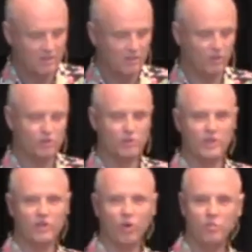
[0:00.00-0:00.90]
Now, there's
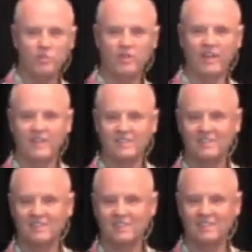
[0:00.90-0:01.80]
great hope in that.
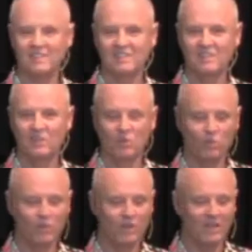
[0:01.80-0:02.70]

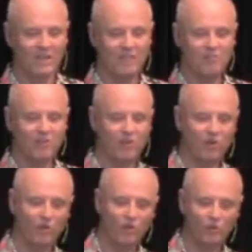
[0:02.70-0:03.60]
We're not left on
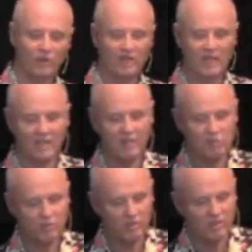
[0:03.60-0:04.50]
our own. We're not
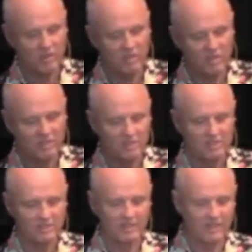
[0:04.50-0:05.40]
left with
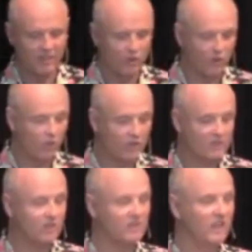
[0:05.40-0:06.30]
not knowing what's
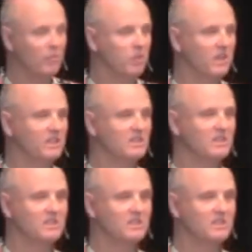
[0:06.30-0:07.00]
going to take place.